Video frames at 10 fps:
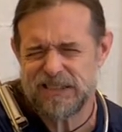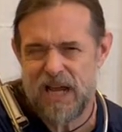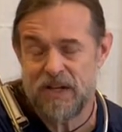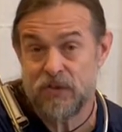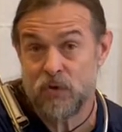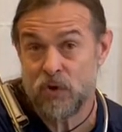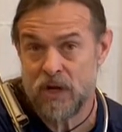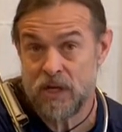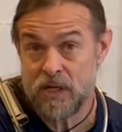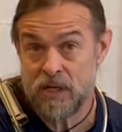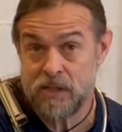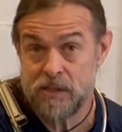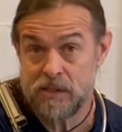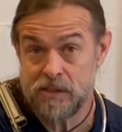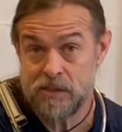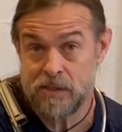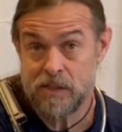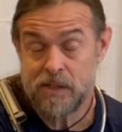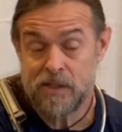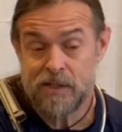8th grade.
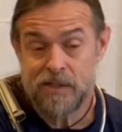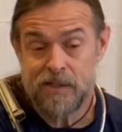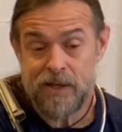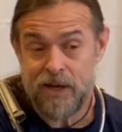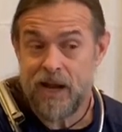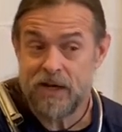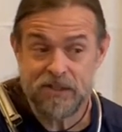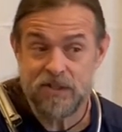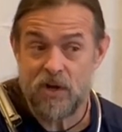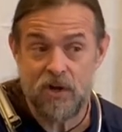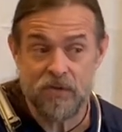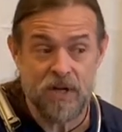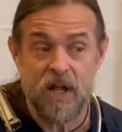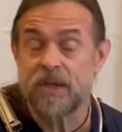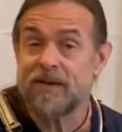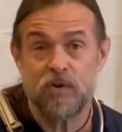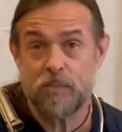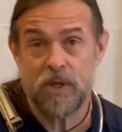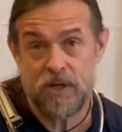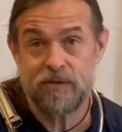And I had a song that I'll never
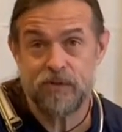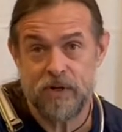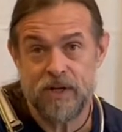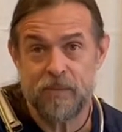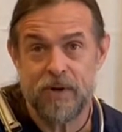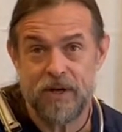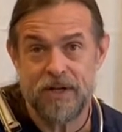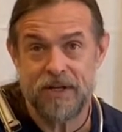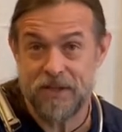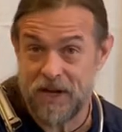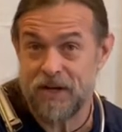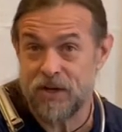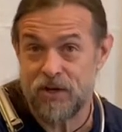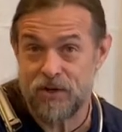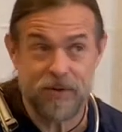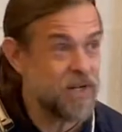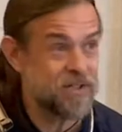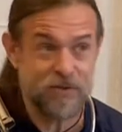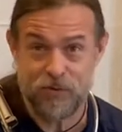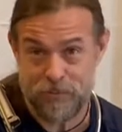play for anybody that I know and I
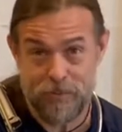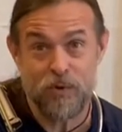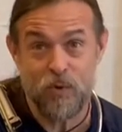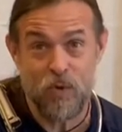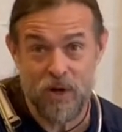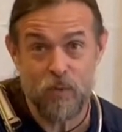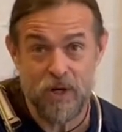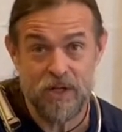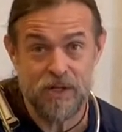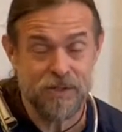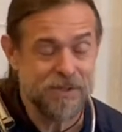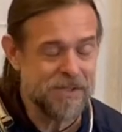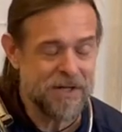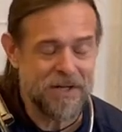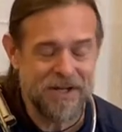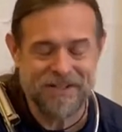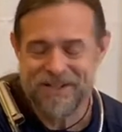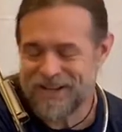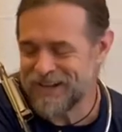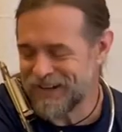still remember quite well.
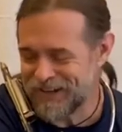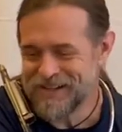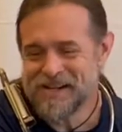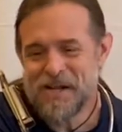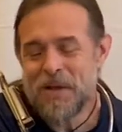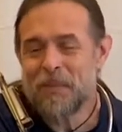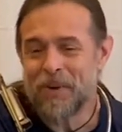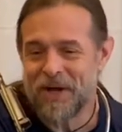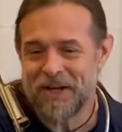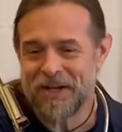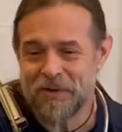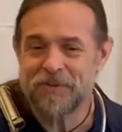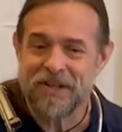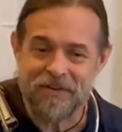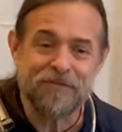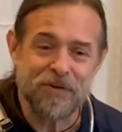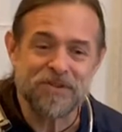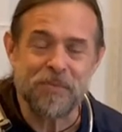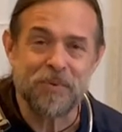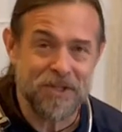But it was like the
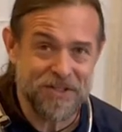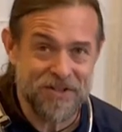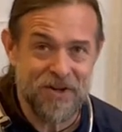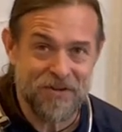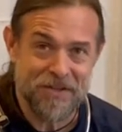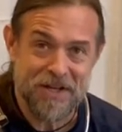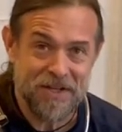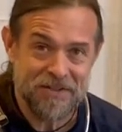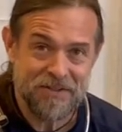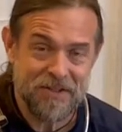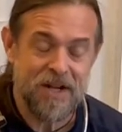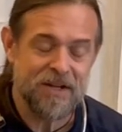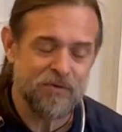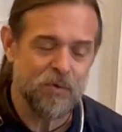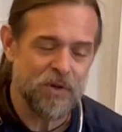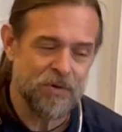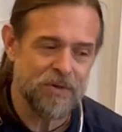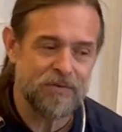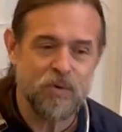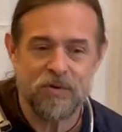first complete song that I ever wrote.
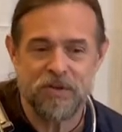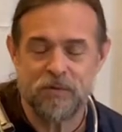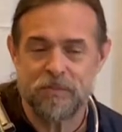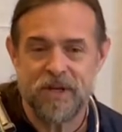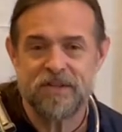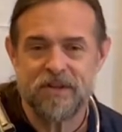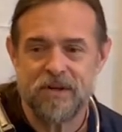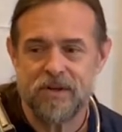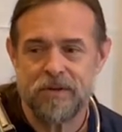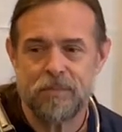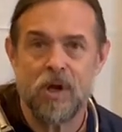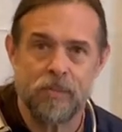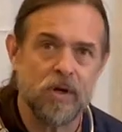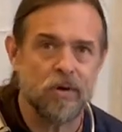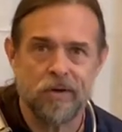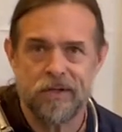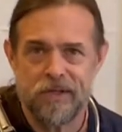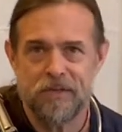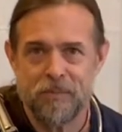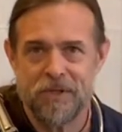And of course it was based all on Paul
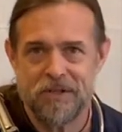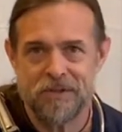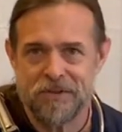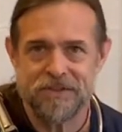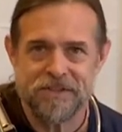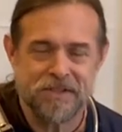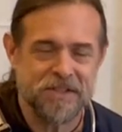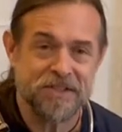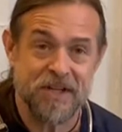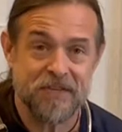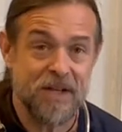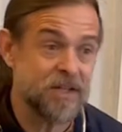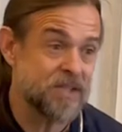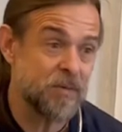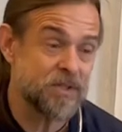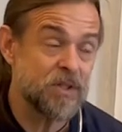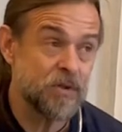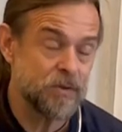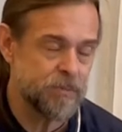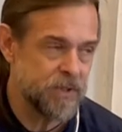McCartney and the Beatles and things like that, because I was a
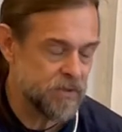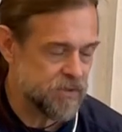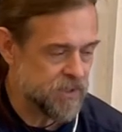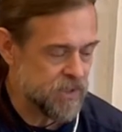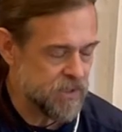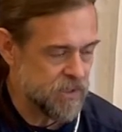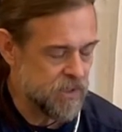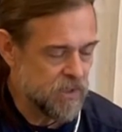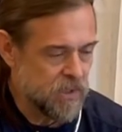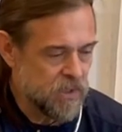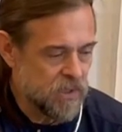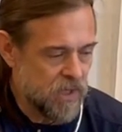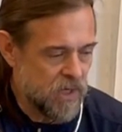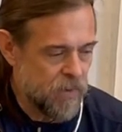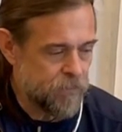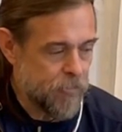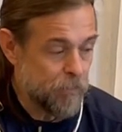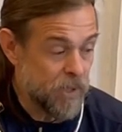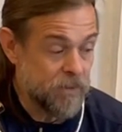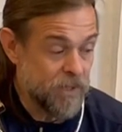huge Beatles head.
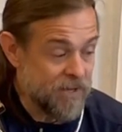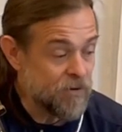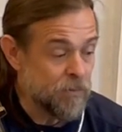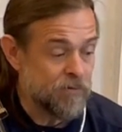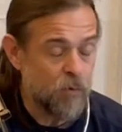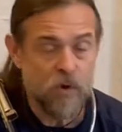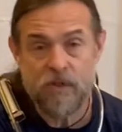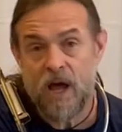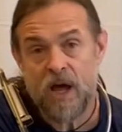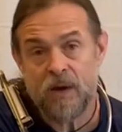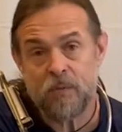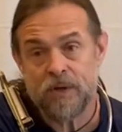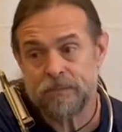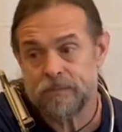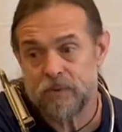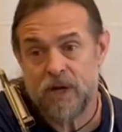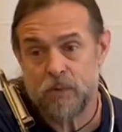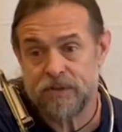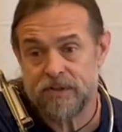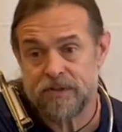But even before that, when I
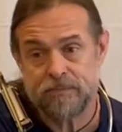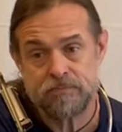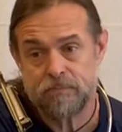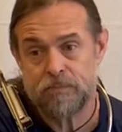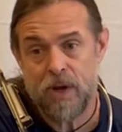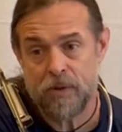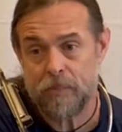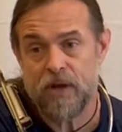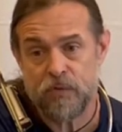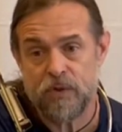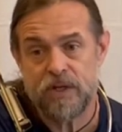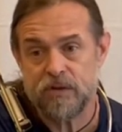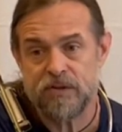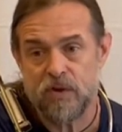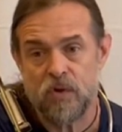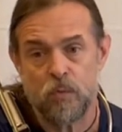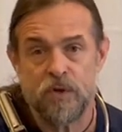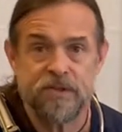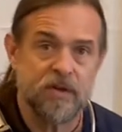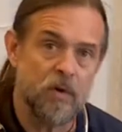was probably about 3 years old and
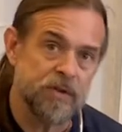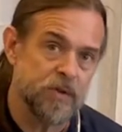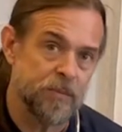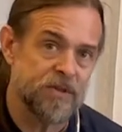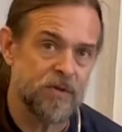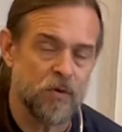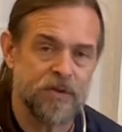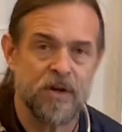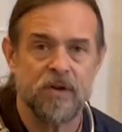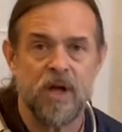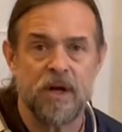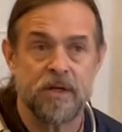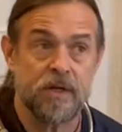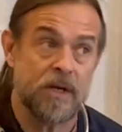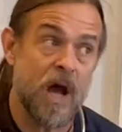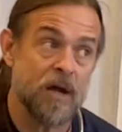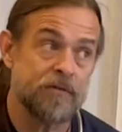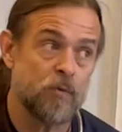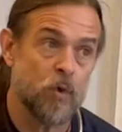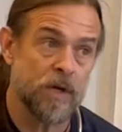we used to go on trips to North Carolina and
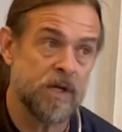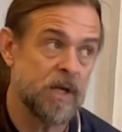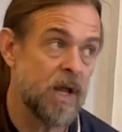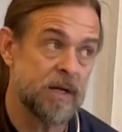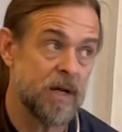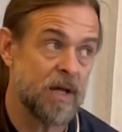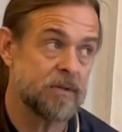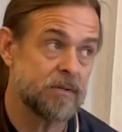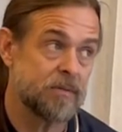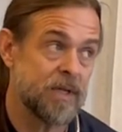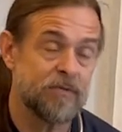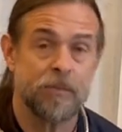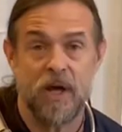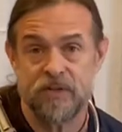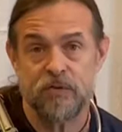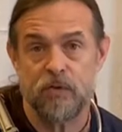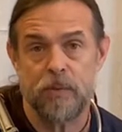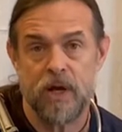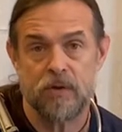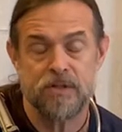I-40 had not even passed through the
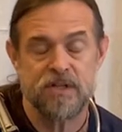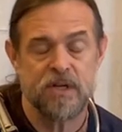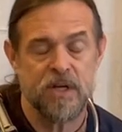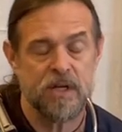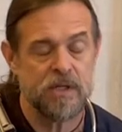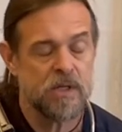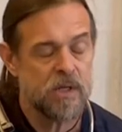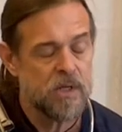mountains yet,